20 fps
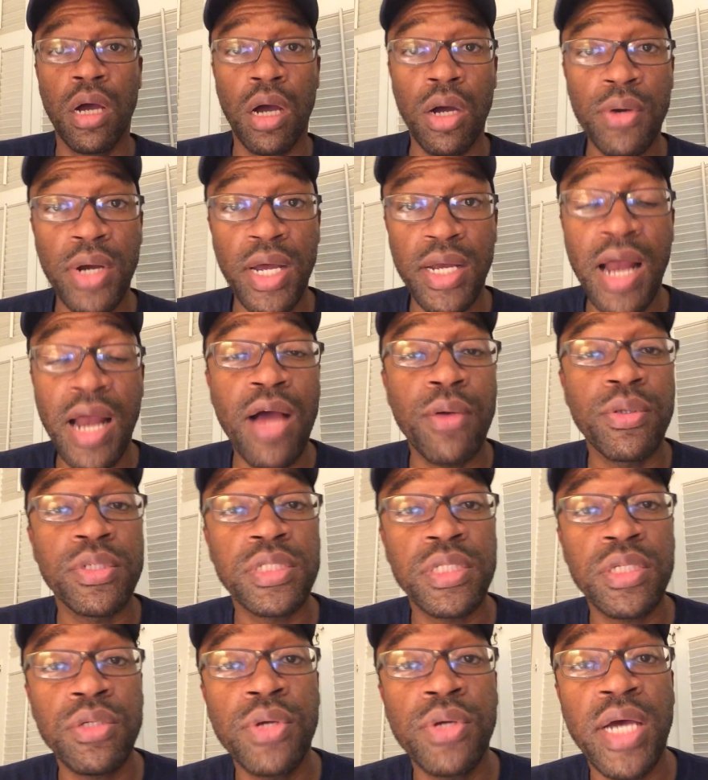All right, I will
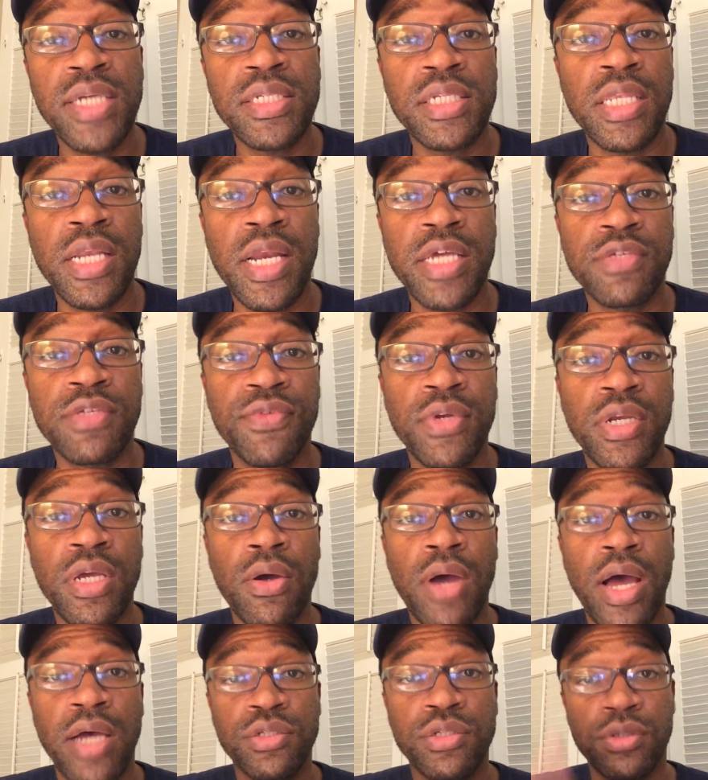see you guys in the next
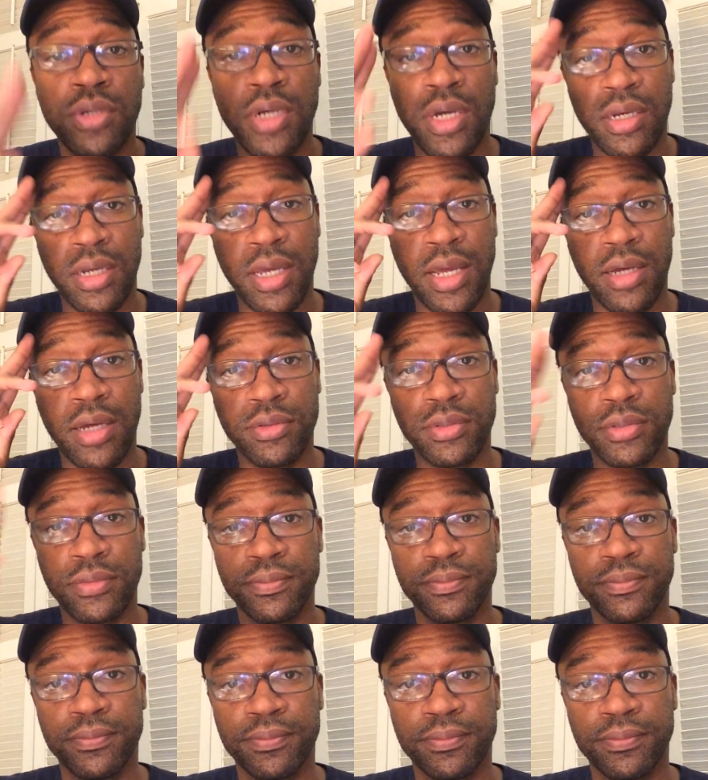video. Astronaut out.